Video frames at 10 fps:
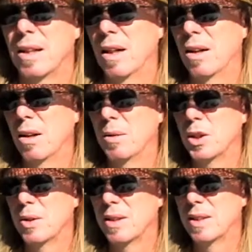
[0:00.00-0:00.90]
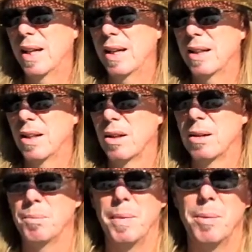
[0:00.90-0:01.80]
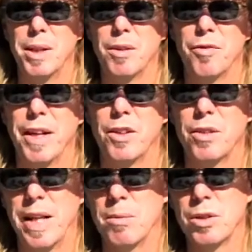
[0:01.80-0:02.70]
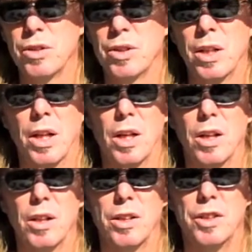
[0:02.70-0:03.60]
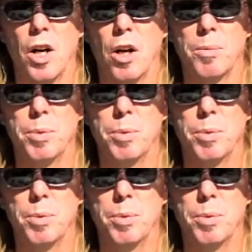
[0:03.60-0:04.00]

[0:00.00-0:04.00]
You can take maybe a friend or neighbor's dog